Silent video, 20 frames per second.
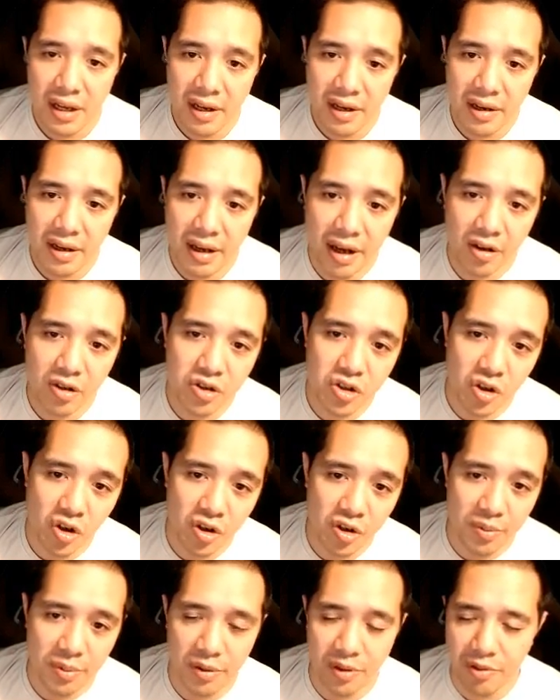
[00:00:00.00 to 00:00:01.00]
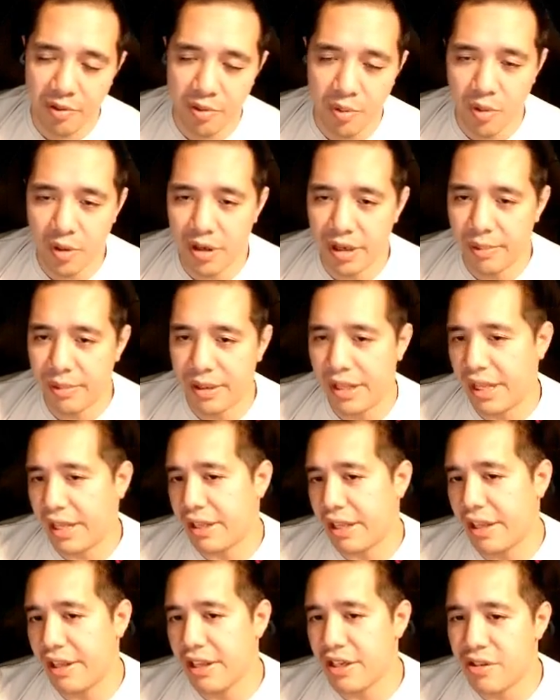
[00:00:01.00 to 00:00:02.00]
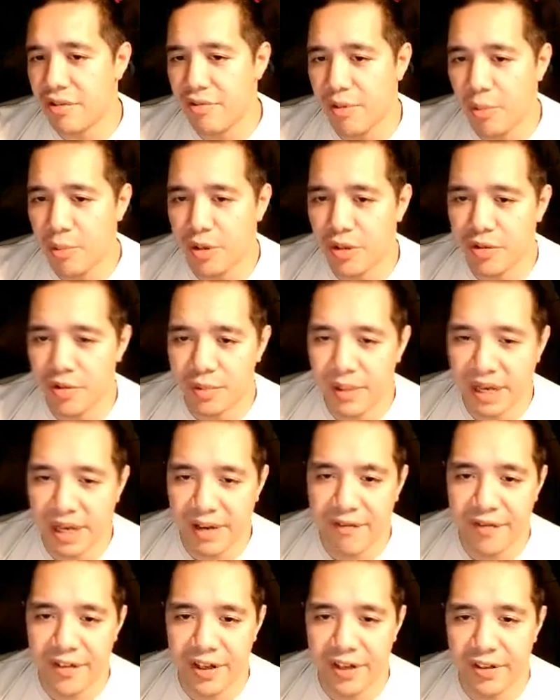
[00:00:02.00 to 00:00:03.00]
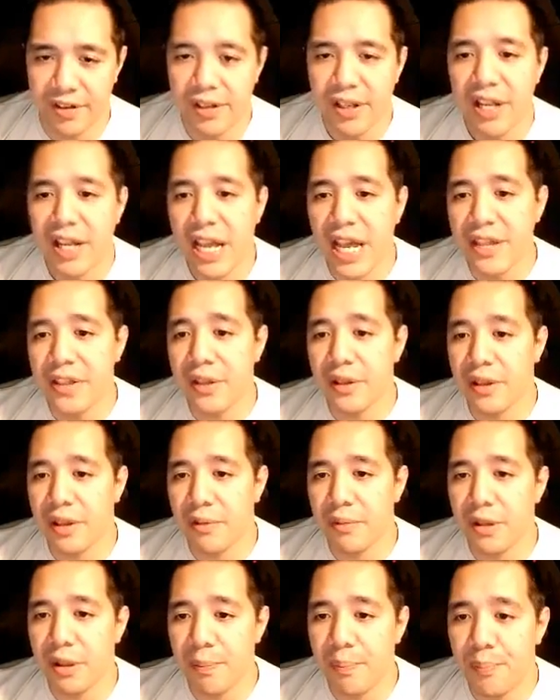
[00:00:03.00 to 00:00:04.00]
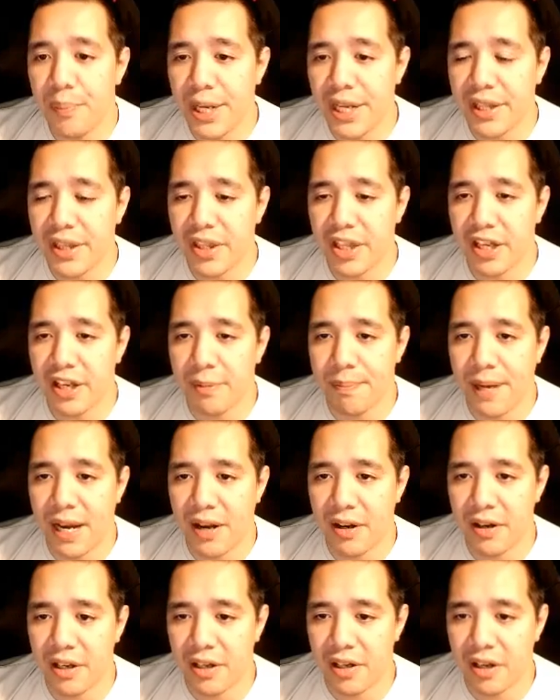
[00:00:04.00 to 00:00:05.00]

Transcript: I'll show you the reward. I mean, like at least the rewards from here. I feel, and the big thing about